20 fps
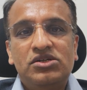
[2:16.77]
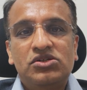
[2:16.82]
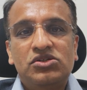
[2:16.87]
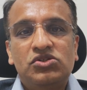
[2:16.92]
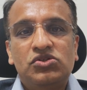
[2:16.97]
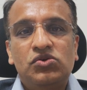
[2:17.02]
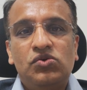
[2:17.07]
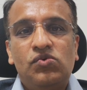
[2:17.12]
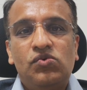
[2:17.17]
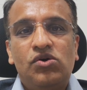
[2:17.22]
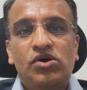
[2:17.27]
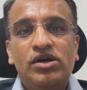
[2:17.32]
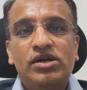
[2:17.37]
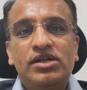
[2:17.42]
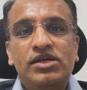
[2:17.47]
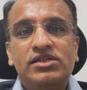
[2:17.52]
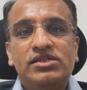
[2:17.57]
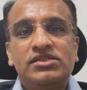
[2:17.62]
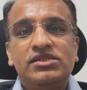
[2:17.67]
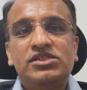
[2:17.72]
So what
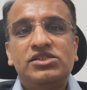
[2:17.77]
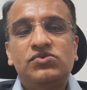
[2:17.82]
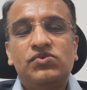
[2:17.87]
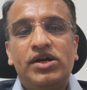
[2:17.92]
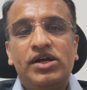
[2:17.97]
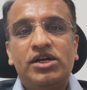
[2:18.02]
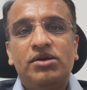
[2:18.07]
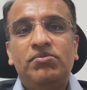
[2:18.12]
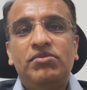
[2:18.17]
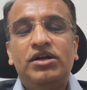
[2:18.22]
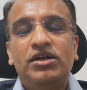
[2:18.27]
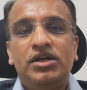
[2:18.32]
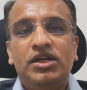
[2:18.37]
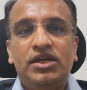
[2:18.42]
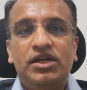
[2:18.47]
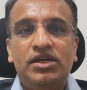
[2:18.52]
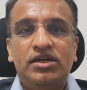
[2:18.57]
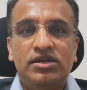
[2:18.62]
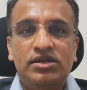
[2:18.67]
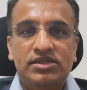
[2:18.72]
does this vitamin
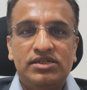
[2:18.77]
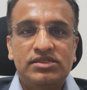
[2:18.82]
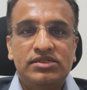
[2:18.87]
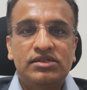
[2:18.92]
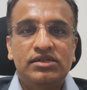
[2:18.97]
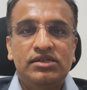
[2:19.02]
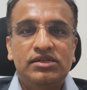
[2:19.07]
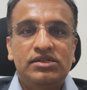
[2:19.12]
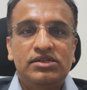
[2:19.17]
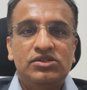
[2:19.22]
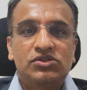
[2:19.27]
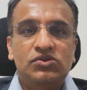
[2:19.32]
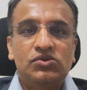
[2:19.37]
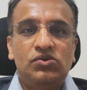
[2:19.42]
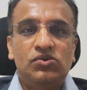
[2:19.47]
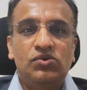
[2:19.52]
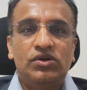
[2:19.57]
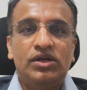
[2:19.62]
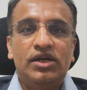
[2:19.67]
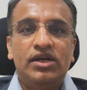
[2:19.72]
D does?
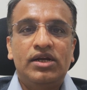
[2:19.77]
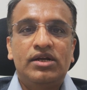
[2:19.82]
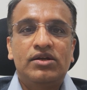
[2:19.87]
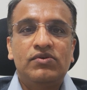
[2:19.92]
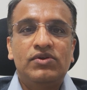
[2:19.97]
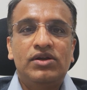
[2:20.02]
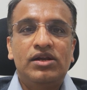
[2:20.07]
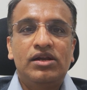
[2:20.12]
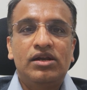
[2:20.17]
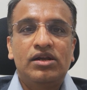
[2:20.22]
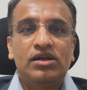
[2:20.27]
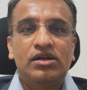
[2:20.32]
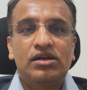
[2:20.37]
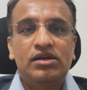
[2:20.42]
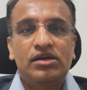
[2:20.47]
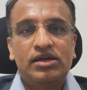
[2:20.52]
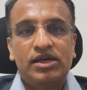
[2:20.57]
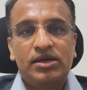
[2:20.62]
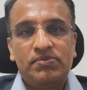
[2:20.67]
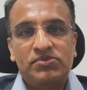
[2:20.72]
So it
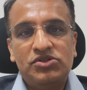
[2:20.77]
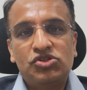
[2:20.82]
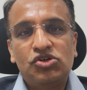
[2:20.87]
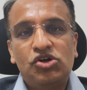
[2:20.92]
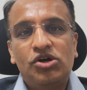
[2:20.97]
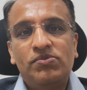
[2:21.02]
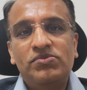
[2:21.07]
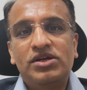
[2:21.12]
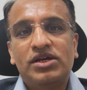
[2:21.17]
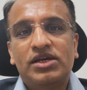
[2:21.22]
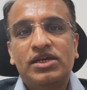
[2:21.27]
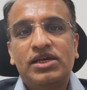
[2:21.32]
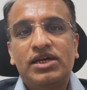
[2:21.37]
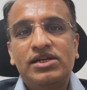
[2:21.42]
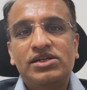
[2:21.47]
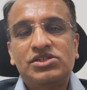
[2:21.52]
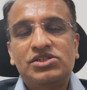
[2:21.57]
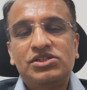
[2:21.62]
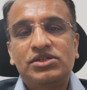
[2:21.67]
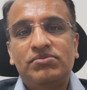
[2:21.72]
will absorb the
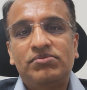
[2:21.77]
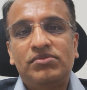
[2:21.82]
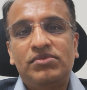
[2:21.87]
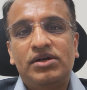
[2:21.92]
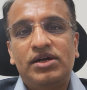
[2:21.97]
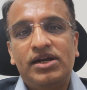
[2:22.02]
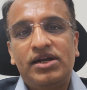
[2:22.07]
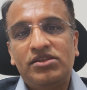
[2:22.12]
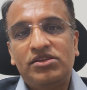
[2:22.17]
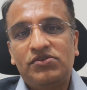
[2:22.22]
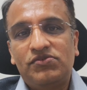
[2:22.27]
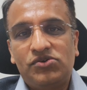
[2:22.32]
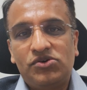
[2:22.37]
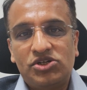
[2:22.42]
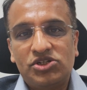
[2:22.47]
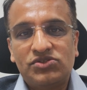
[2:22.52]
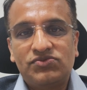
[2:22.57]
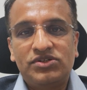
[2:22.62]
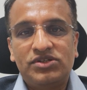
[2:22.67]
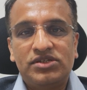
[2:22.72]
calcium and the
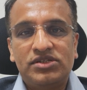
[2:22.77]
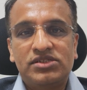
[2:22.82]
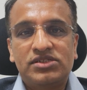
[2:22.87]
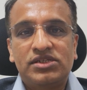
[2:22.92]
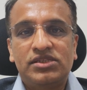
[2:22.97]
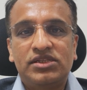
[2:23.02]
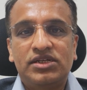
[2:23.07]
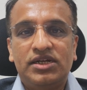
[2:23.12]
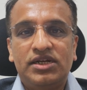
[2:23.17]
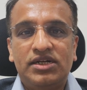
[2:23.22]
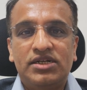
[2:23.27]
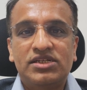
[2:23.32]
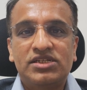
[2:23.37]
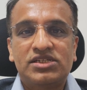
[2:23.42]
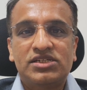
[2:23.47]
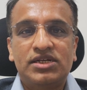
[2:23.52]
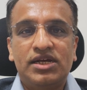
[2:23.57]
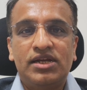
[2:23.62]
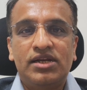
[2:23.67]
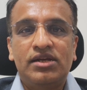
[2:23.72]
phosphorus in the
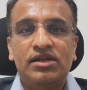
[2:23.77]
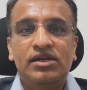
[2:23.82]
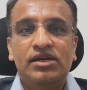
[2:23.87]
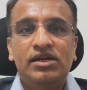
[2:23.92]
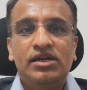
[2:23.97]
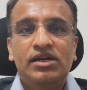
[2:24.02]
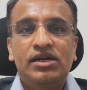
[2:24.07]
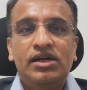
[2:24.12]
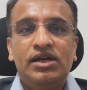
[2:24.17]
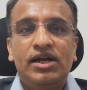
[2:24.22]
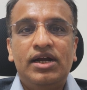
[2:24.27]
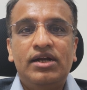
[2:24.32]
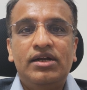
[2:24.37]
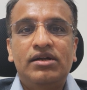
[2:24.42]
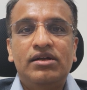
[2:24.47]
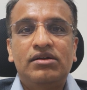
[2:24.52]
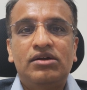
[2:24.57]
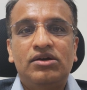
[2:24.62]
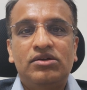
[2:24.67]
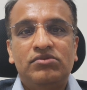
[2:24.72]
intestine,
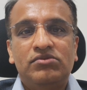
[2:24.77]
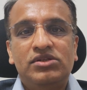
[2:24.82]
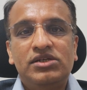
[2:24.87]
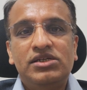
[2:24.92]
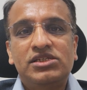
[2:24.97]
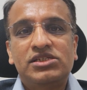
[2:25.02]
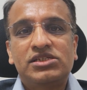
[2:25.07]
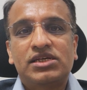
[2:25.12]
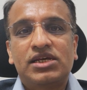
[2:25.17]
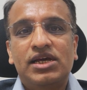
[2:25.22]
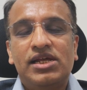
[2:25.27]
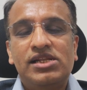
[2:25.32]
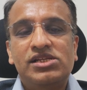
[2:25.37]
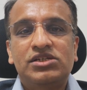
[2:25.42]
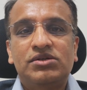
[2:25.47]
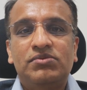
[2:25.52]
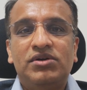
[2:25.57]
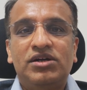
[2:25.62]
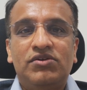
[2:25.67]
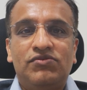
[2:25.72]
and this
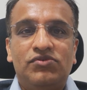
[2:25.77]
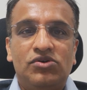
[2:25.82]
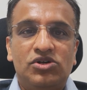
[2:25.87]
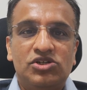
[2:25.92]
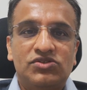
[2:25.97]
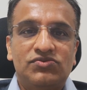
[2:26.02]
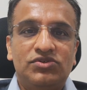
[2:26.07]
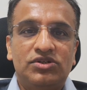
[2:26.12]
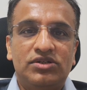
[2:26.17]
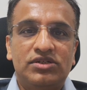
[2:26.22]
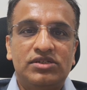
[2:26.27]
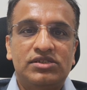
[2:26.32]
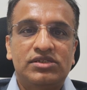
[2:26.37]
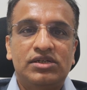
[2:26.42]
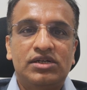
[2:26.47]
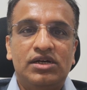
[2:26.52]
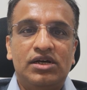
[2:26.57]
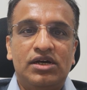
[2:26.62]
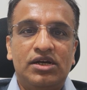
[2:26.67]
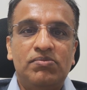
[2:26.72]
calcium and phosphorus
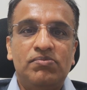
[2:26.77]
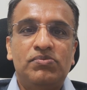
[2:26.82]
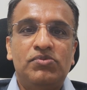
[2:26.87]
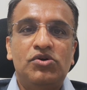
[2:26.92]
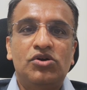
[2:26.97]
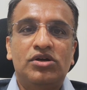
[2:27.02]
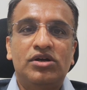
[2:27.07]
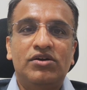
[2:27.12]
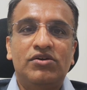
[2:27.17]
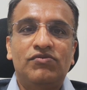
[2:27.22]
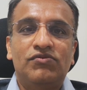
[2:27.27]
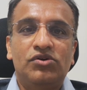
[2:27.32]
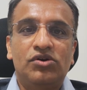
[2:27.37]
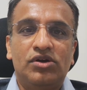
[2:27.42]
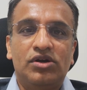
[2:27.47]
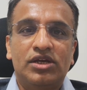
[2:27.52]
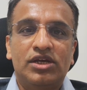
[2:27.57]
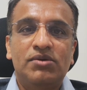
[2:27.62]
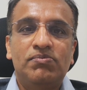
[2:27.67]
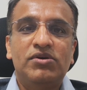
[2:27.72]
are important for
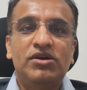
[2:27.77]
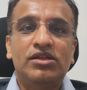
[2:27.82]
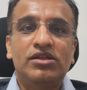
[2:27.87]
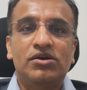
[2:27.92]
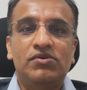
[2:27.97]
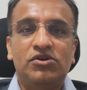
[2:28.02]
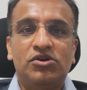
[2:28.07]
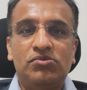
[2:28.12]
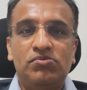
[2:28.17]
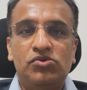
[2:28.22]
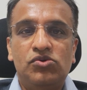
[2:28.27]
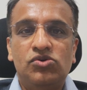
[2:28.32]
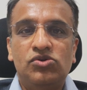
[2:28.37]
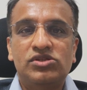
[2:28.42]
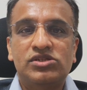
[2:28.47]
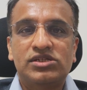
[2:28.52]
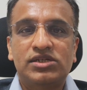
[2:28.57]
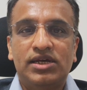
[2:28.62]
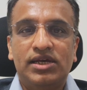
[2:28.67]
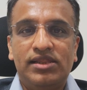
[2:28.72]
keeping our
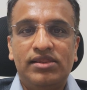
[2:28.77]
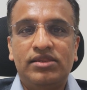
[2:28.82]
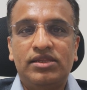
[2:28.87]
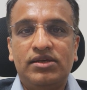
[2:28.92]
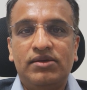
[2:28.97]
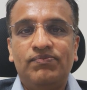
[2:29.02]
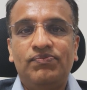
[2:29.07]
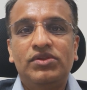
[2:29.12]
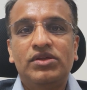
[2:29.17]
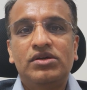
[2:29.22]
bones healthy.